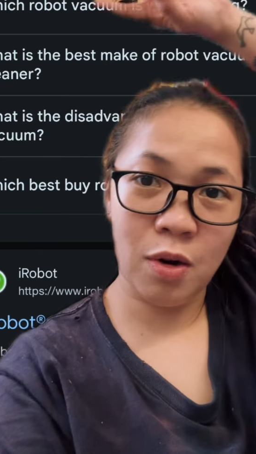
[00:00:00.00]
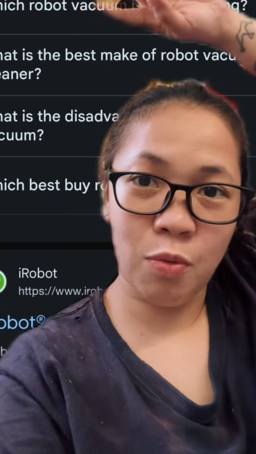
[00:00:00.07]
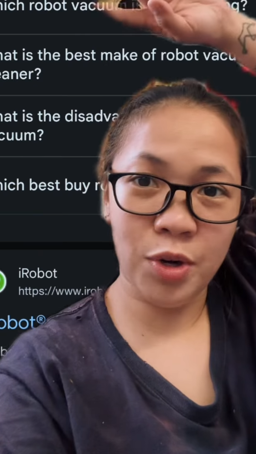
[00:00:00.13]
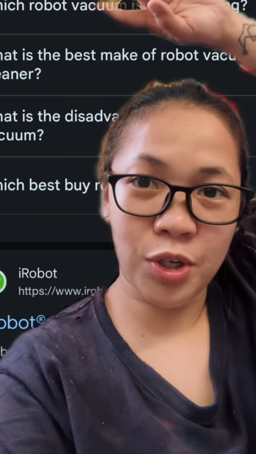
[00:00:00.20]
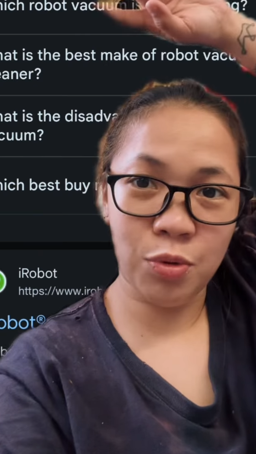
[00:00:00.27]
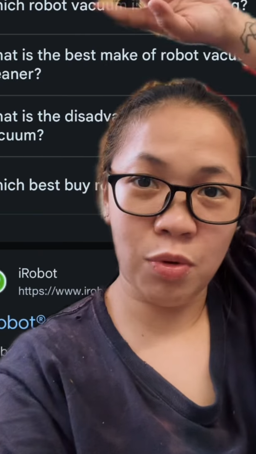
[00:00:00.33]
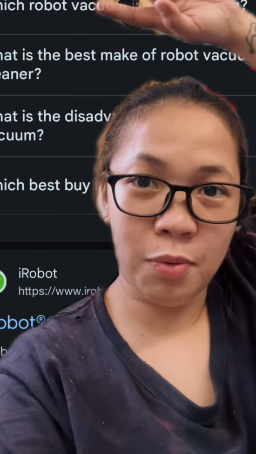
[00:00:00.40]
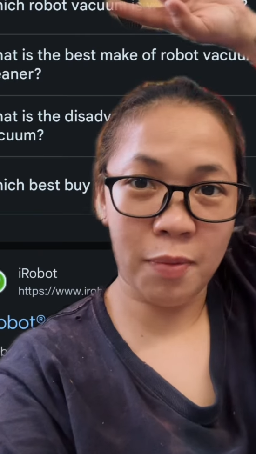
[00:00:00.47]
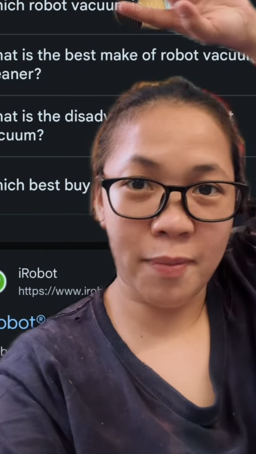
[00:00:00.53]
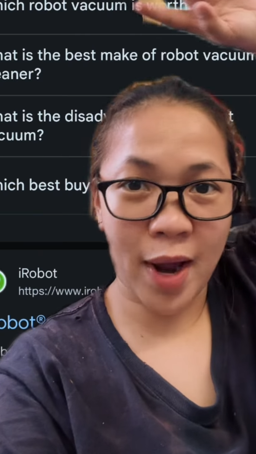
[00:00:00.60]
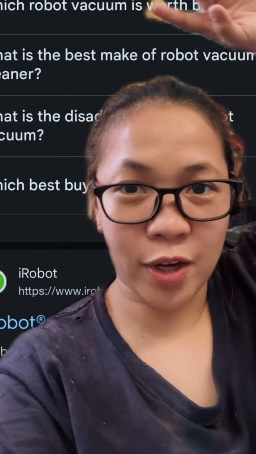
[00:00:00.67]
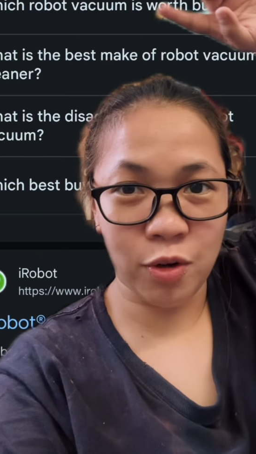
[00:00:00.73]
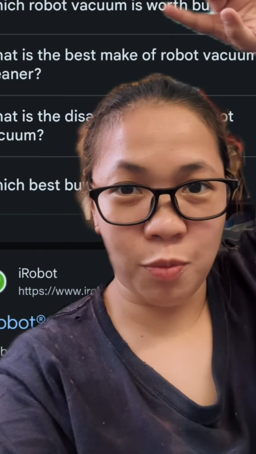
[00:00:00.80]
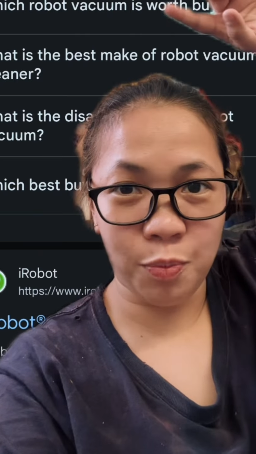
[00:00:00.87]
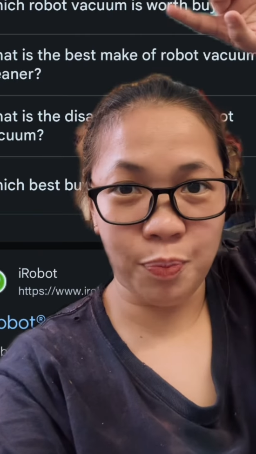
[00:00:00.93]
which robot
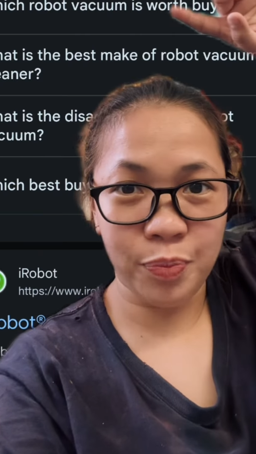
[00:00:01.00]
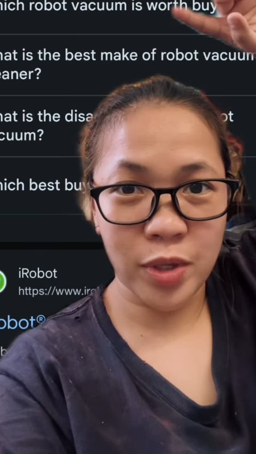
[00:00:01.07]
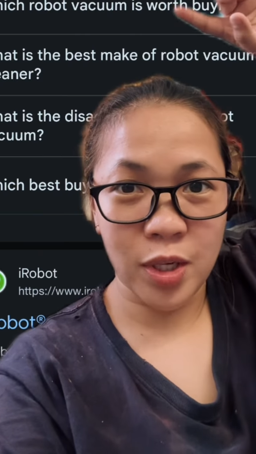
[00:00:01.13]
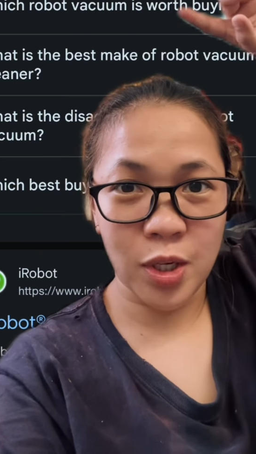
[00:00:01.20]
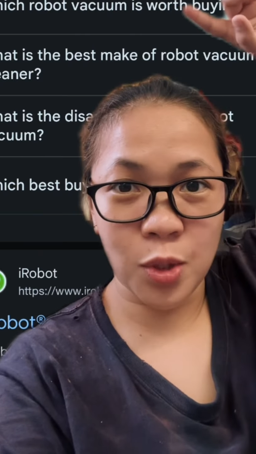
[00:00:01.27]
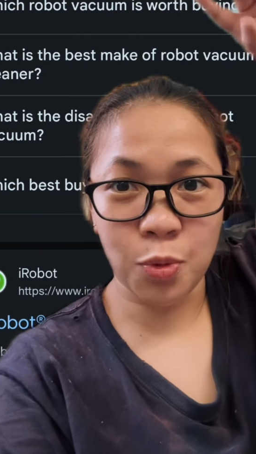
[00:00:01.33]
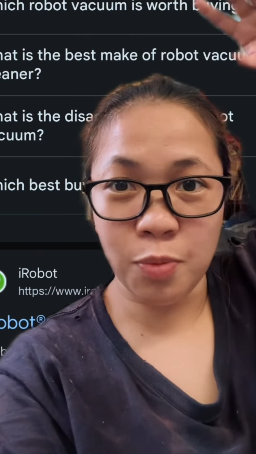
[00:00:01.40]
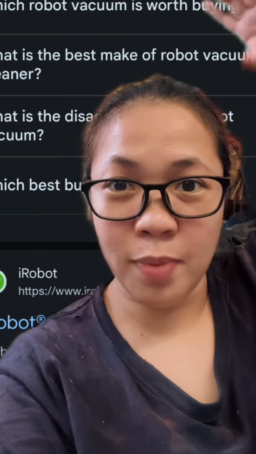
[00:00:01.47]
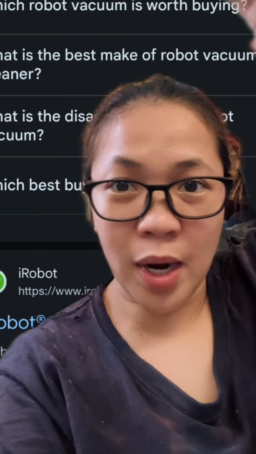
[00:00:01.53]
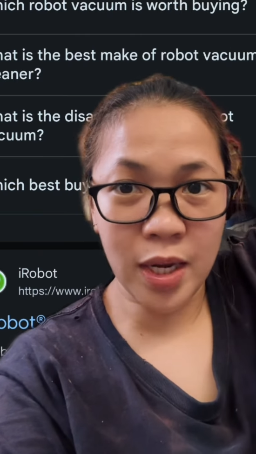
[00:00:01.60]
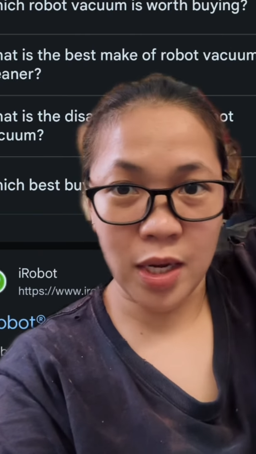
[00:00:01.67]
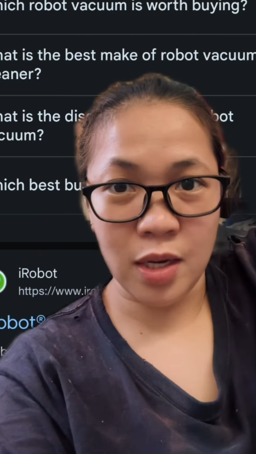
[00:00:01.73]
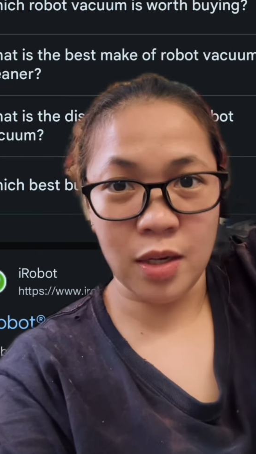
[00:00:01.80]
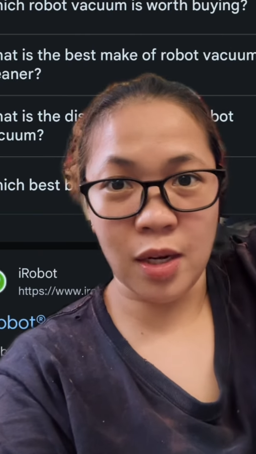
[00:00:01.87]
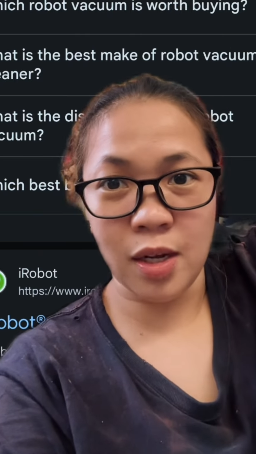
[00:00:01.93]
vacuum is worth
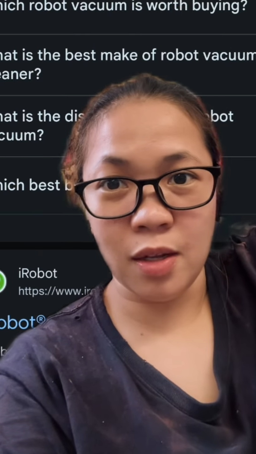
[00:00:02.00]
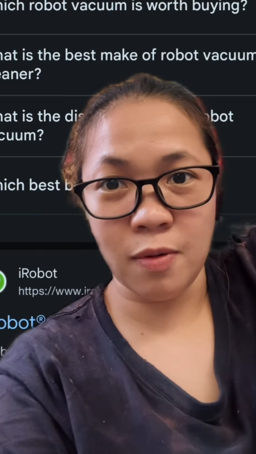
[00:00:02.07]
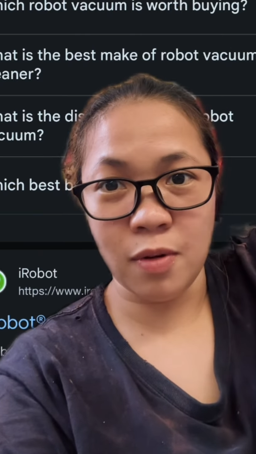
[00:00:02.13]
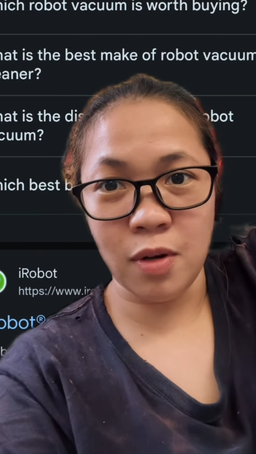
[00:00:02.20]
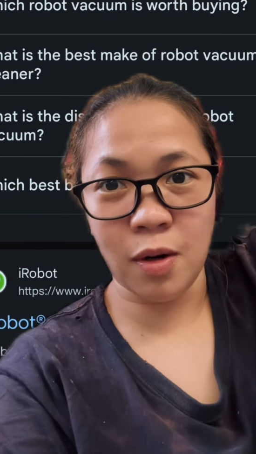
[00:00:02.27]
buying and